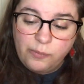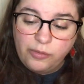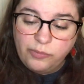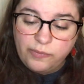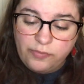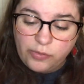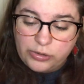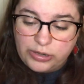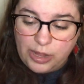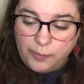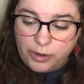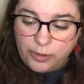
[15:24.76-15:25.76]
Once we
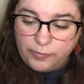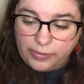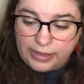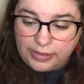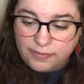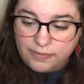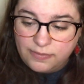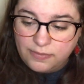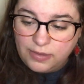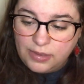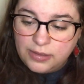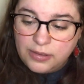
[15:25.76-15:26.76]
loaded up our plates
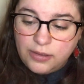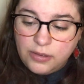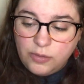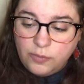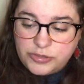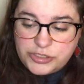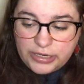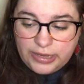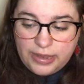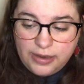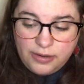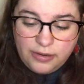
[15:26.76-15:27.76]
with
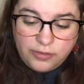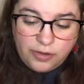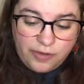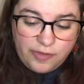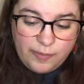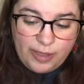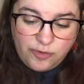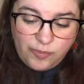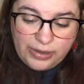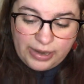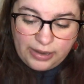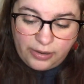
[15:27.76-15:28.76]
chicken, garlic mashed
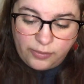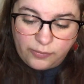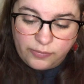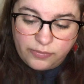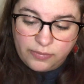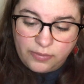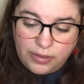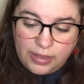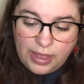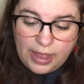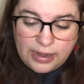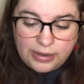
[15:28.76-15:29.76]
potatoes,
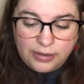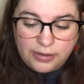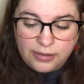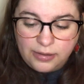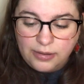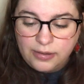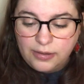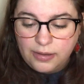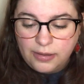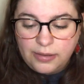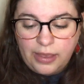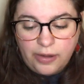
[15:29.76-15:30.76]
and
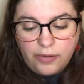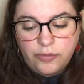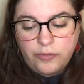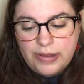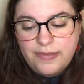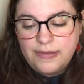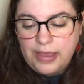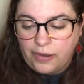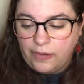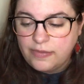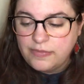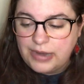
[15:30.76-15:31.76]
carrot greens and
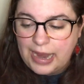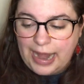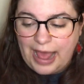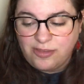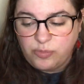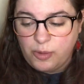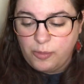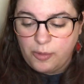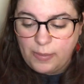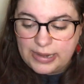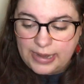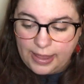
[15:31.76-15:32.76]
carrots, Dad asked me
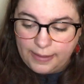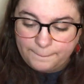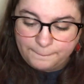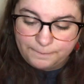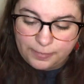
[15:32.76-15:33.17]
about my day.